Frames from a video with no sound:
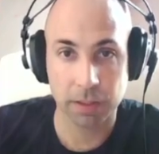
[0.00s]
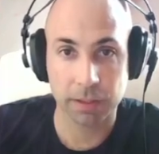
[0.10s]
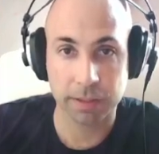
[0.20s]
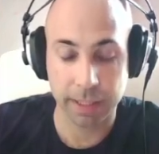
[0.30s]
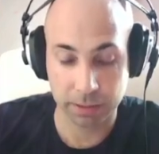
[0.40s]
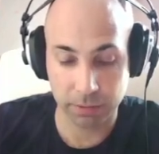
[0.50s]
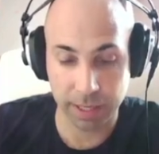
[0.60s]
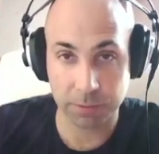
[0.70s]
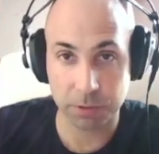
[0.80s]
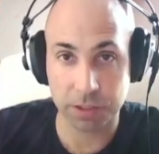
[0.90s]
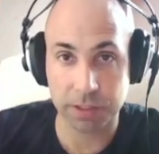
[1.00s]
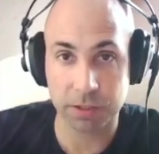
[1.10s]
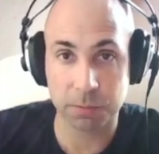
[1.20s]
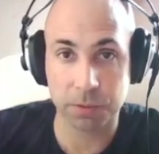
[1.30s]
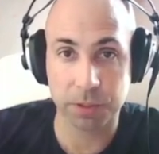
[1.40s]
10 grams, which is
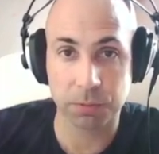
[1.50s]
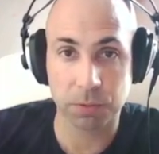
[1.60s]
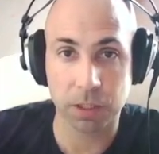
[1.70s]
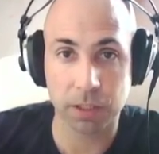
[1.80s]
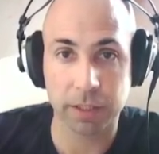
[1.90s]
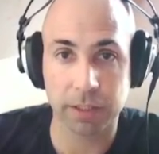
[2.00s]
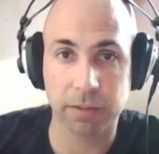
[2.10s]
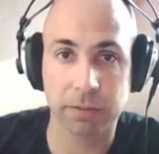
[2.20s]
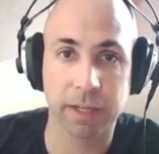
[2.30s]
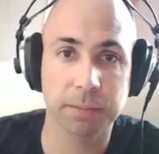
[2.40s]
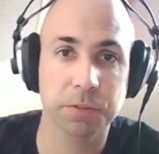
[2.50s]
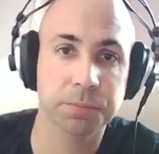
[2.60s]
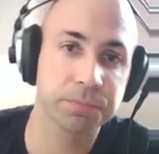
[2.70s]
0.1 kilograms.